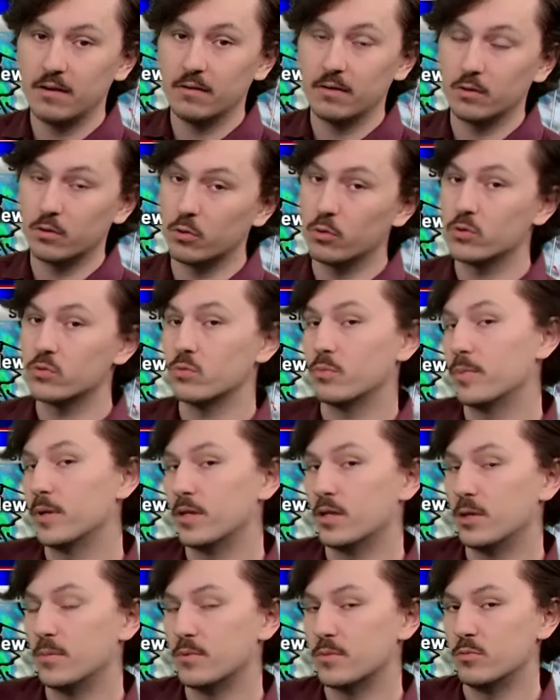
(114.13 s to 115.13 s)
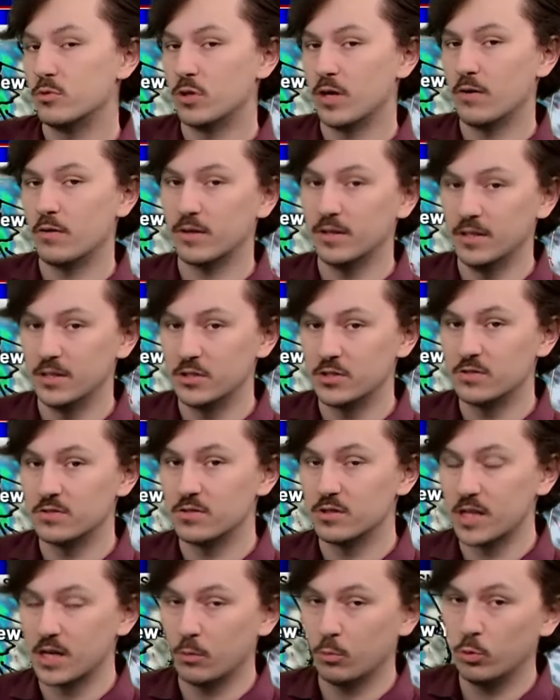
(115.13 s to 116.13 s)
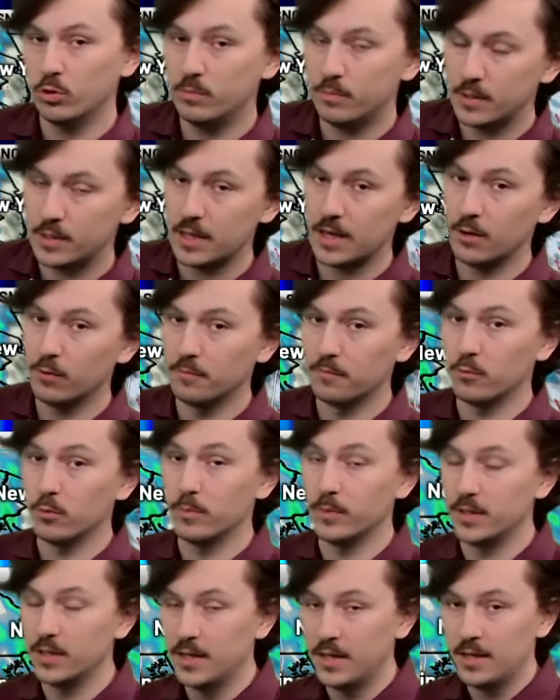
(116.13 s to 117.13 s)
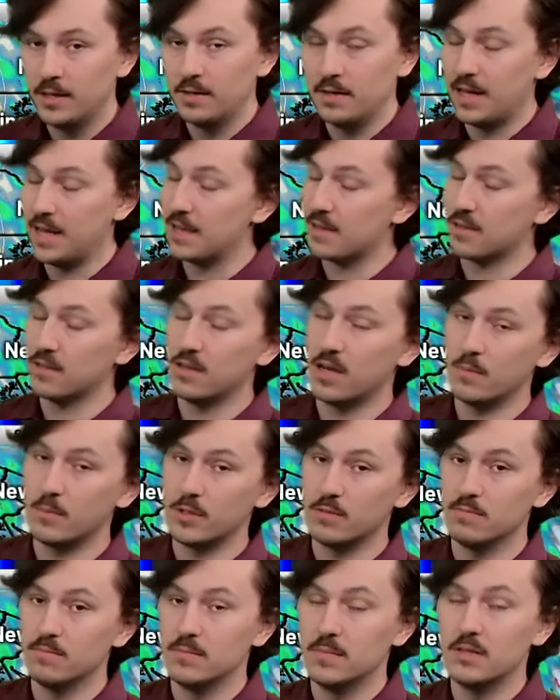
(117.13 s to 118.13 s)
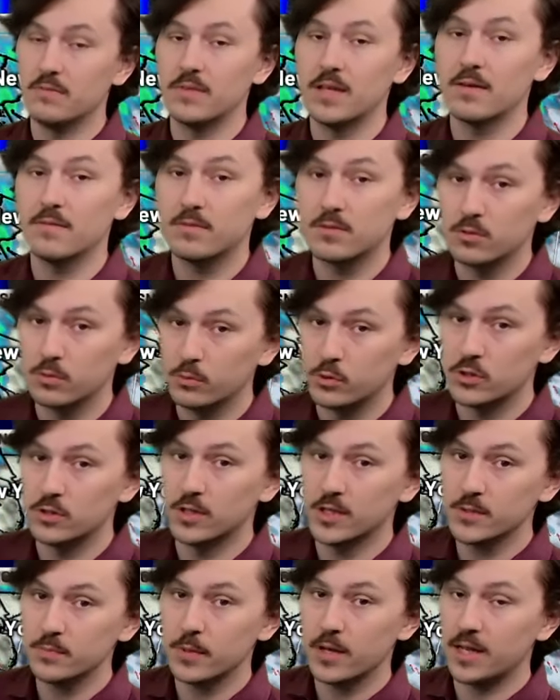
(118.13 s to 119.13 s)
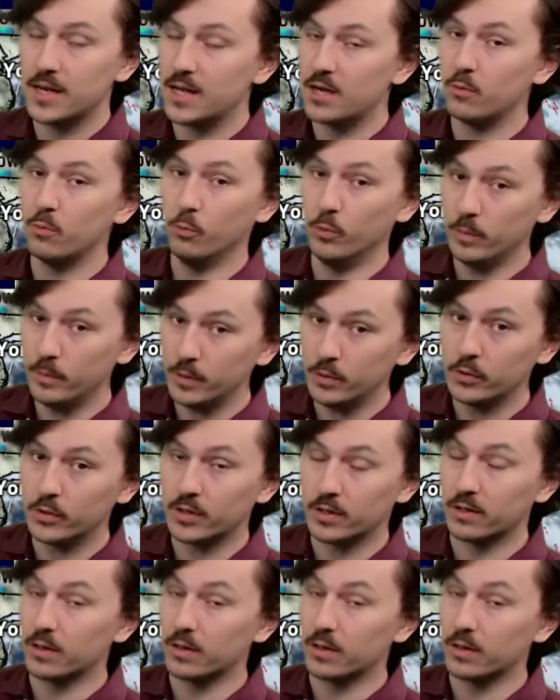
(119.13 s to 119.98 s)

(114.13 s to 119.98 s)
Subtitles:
And of course, we're picking up some drought conditions, so that would be helpful. But heck, I mean, if that solution does pan out, we'd be looking at a